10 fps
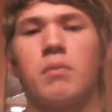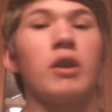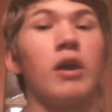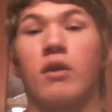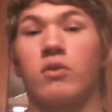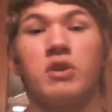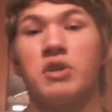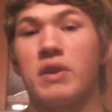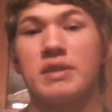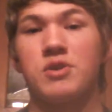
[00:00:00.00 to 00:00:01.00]
And not only
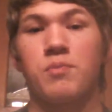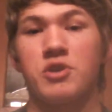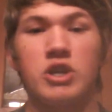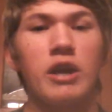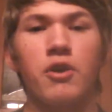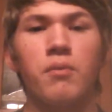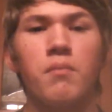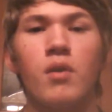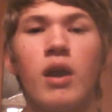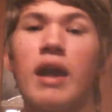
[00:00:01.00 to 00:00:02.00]
do you get Super Shadow
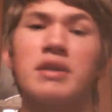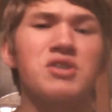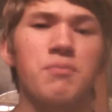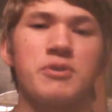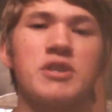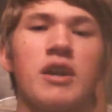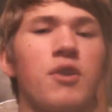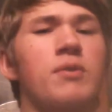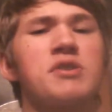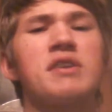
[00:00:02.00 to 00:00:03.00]
and Super
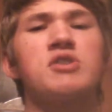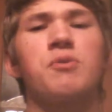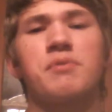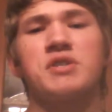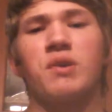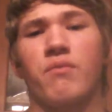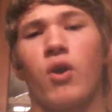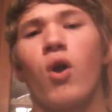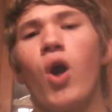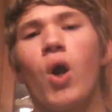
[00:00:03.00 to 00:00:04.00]
Sonic, you also get Super
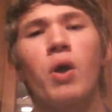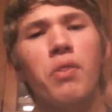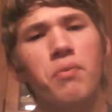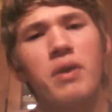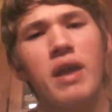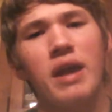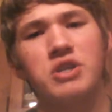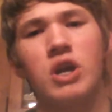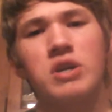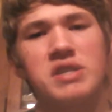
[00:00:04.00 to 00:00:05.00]
Silver. All three
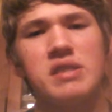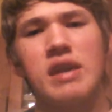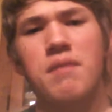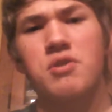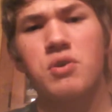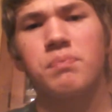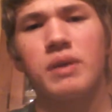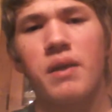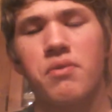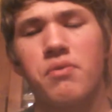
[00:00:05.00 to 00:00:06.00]
hedgehogs in the game that you
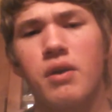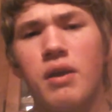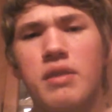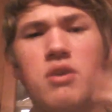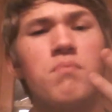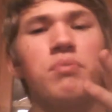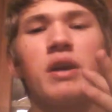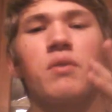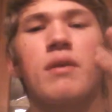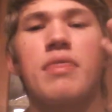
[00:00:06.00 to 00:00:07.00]

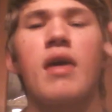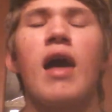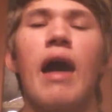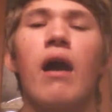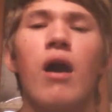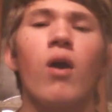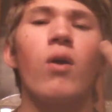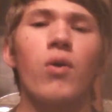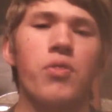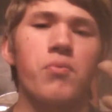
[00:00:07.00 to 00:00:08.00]
played with,
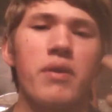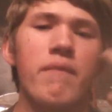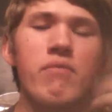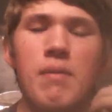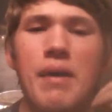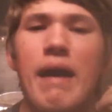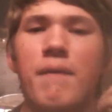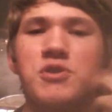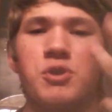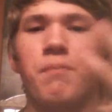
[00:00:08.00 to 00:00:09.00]
all three of them
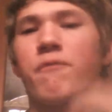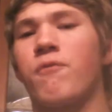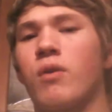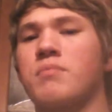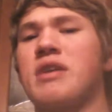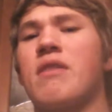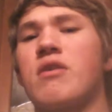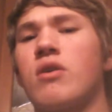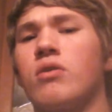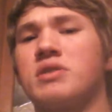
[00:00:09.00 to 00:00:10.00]
have super forms,
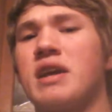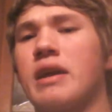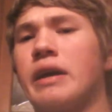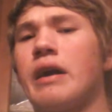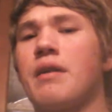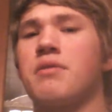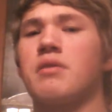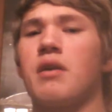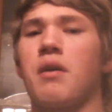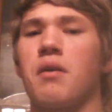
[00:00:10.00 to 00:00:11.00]
and they all take
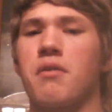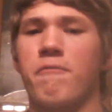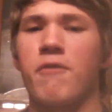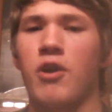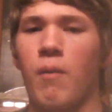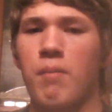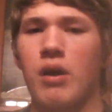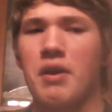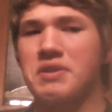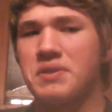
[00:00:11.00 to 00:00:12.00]
on the final
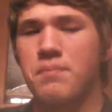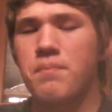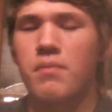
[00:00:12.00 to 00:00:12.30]
boss.